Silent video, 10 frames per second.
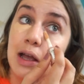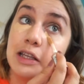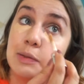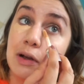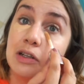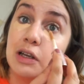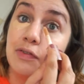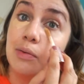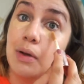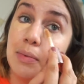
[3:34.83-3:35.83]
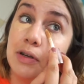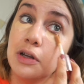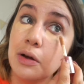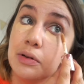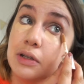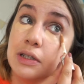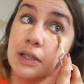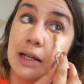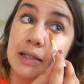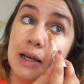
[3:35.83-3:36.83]
especially if you maybe don't
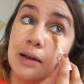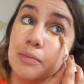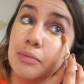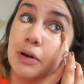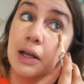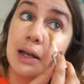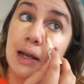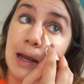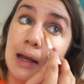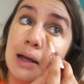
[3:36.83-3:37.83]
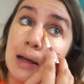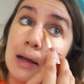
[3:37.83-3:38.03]
set it brilliantly.